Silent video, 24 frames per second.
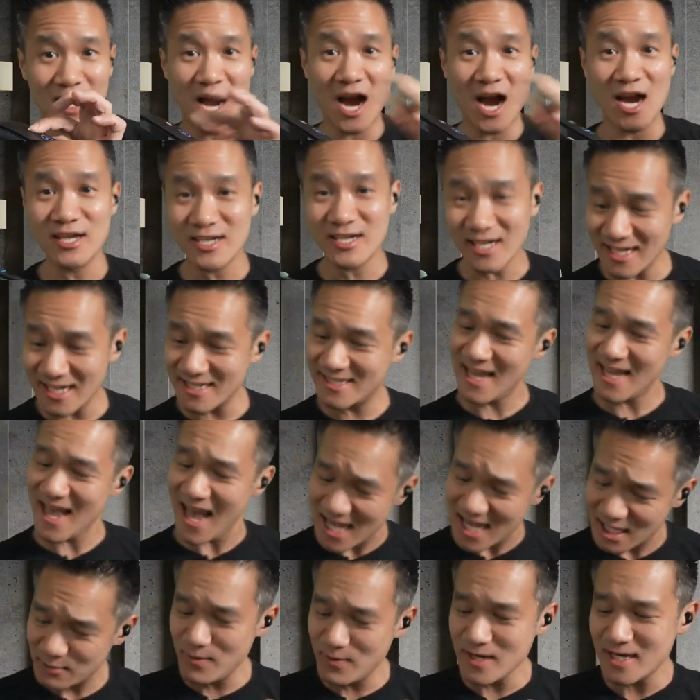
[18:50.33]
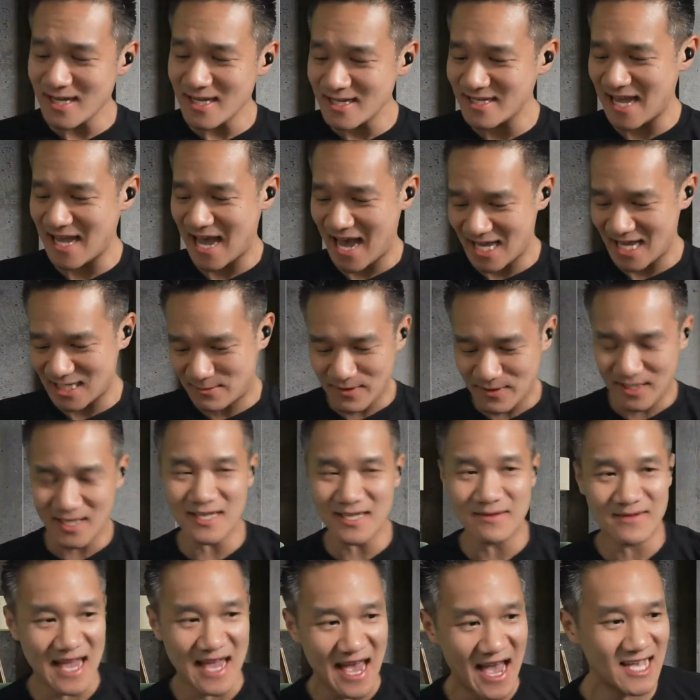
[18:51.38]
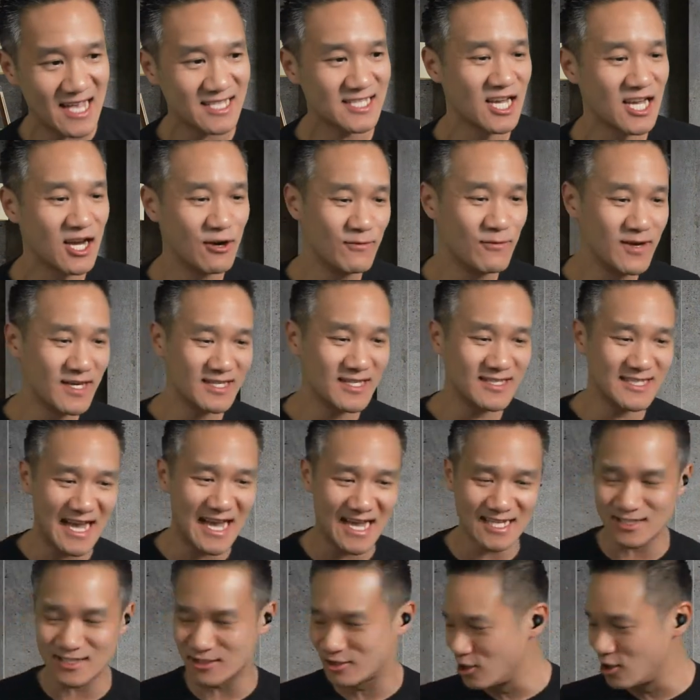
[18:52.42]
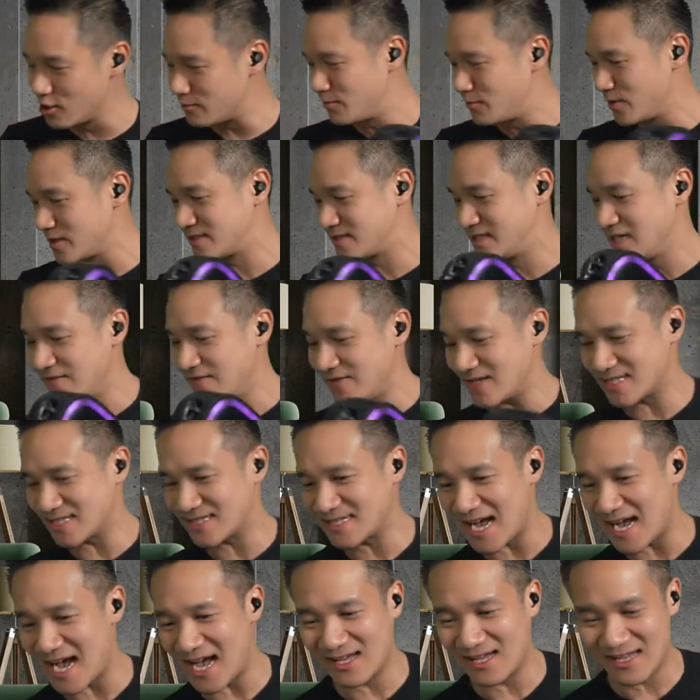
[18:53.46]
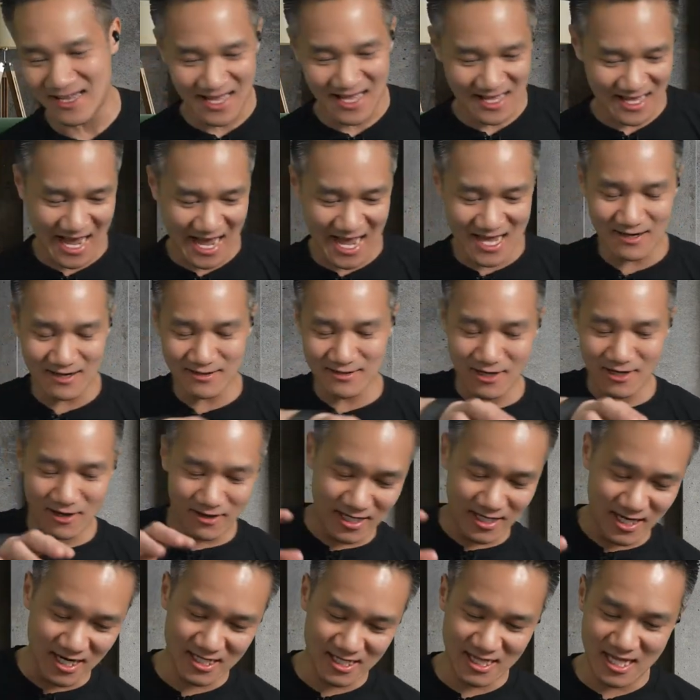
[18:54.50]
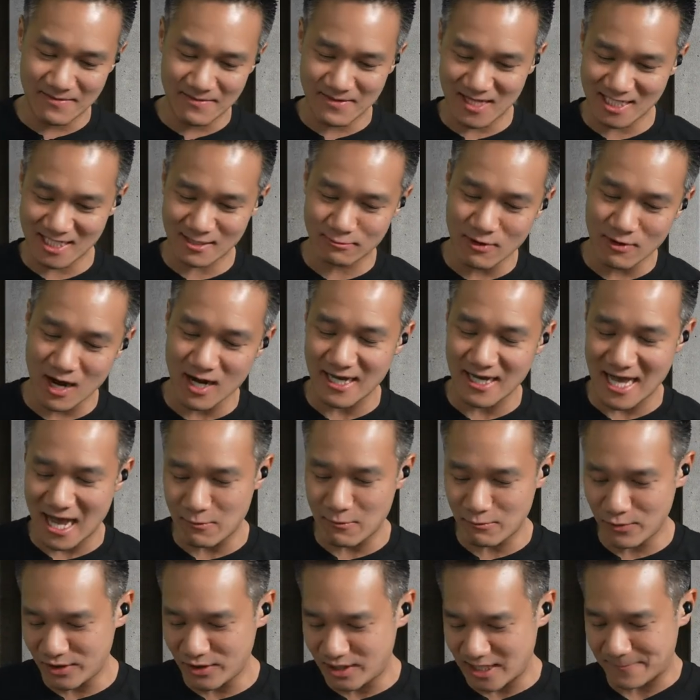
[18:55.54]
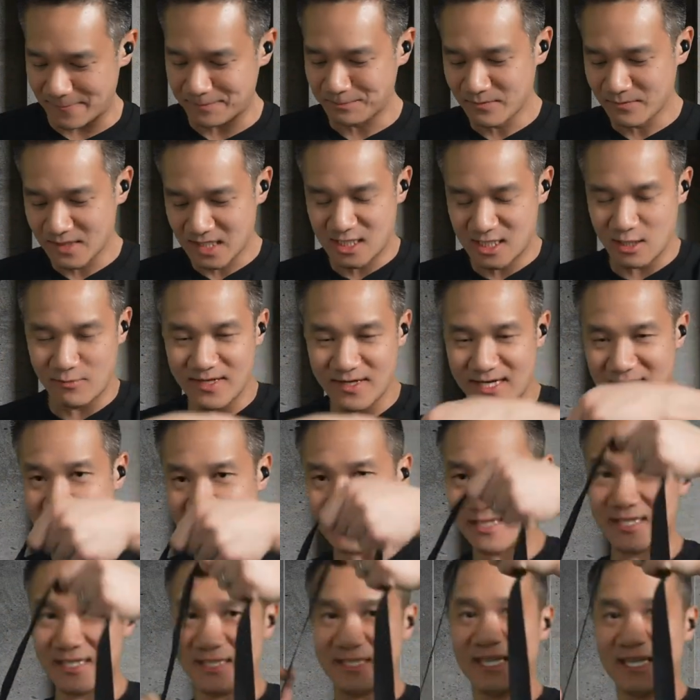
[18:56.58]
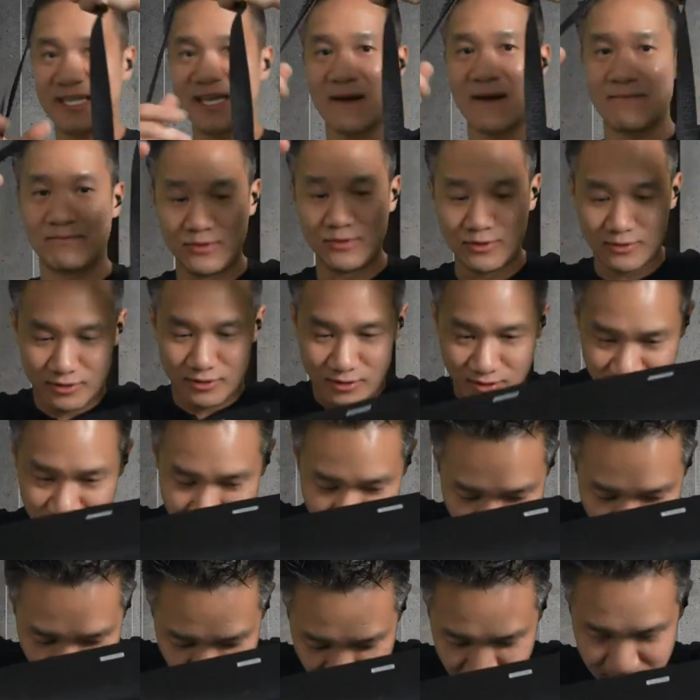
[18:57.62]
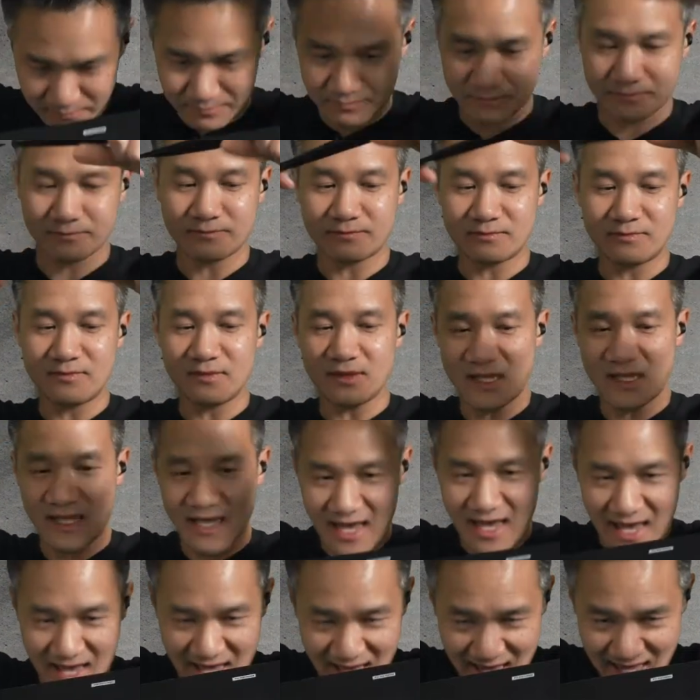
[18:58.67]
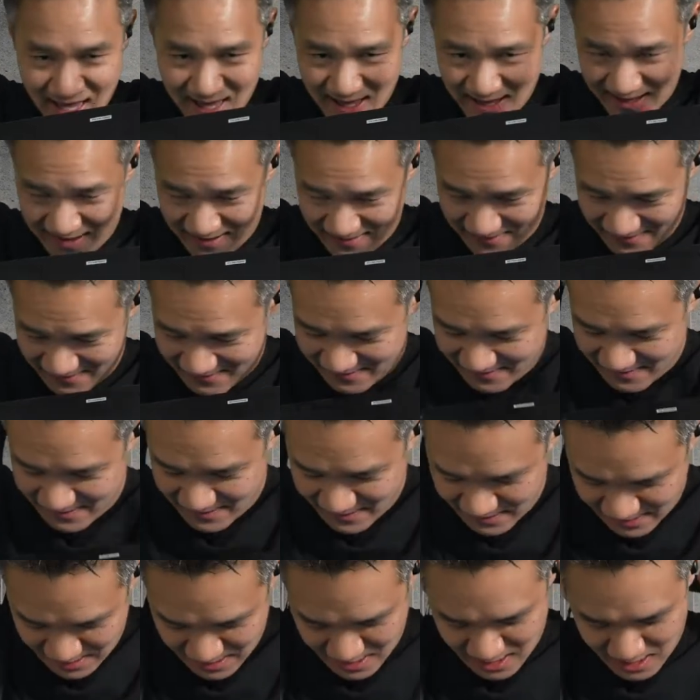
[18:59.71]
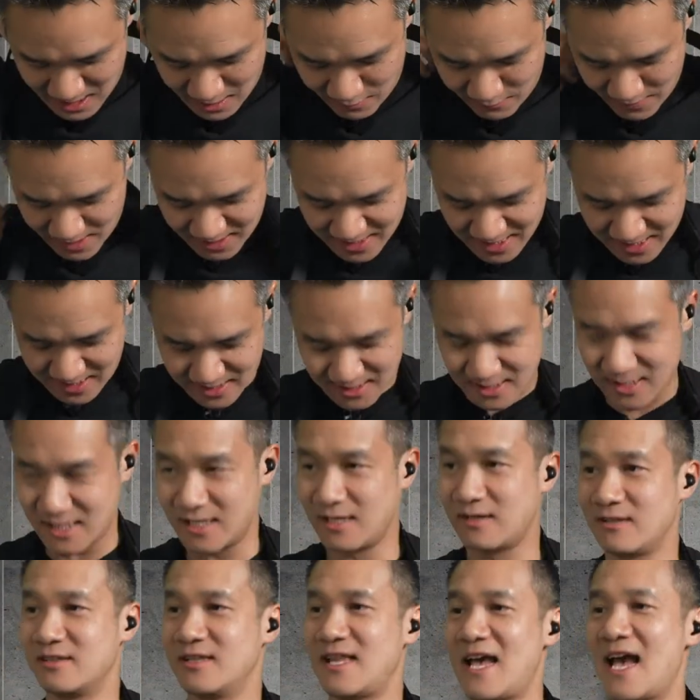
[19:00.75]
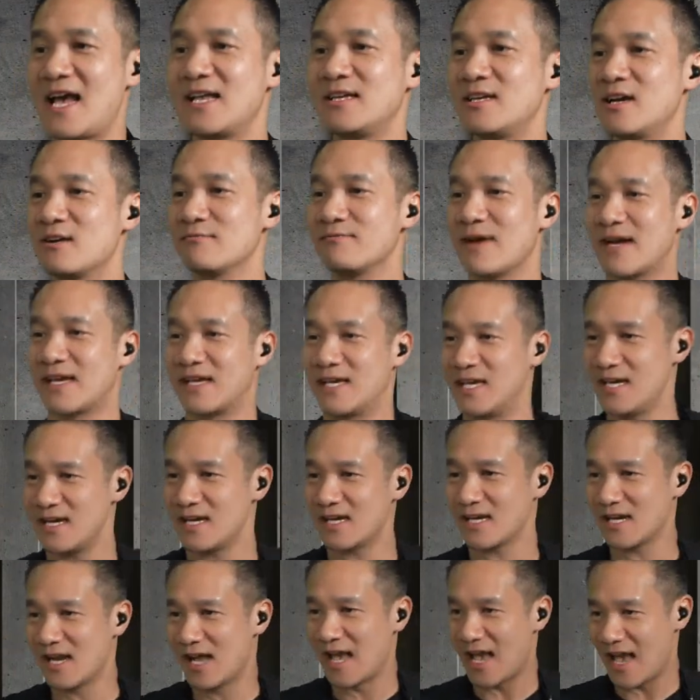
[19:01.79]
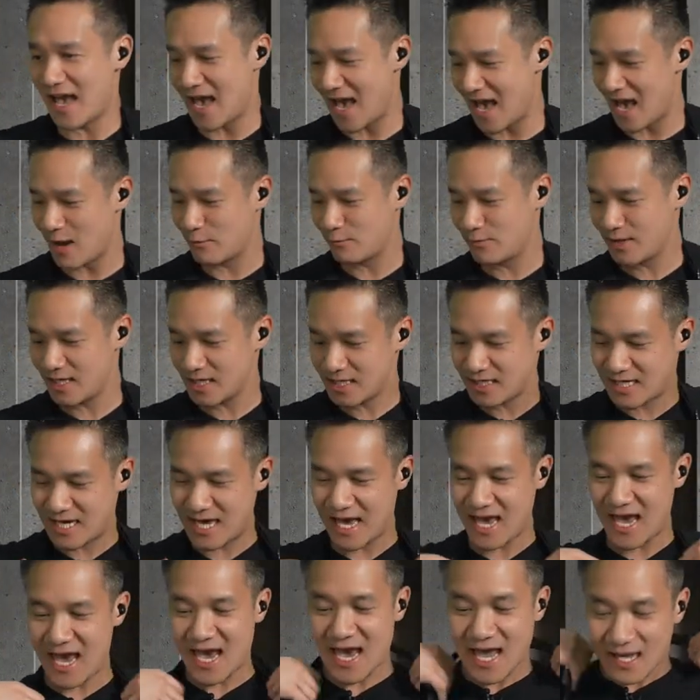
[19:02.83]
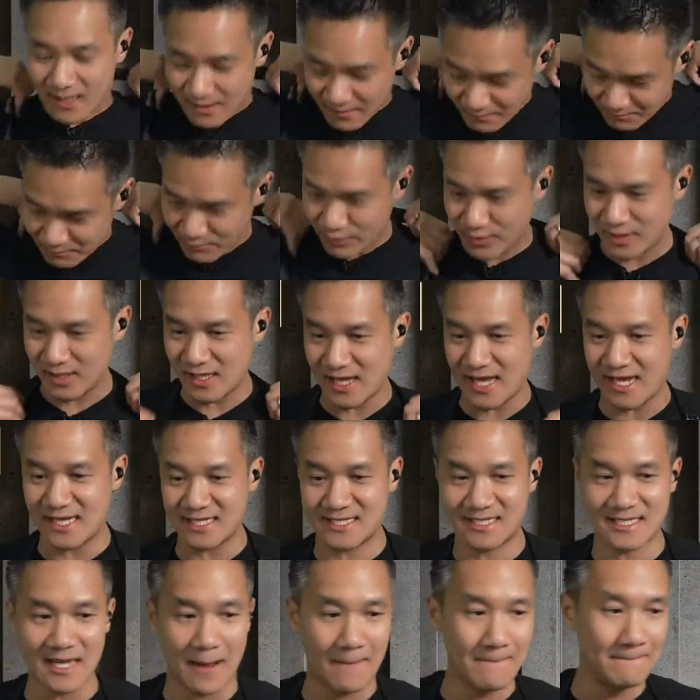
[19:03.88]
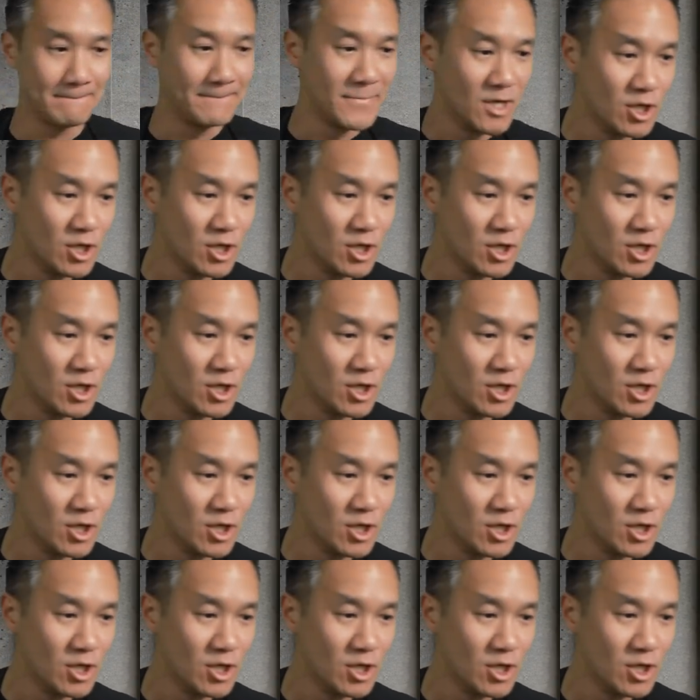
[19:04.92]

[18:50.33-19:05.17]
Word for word: Are you gonna dance? We can dance, we can dance, we can dance to Cookbook Diva style. I don't know, here, let, let's rock out with it. So we got this thing on Bluetooth mode and we got the little lanyard right here and we can play some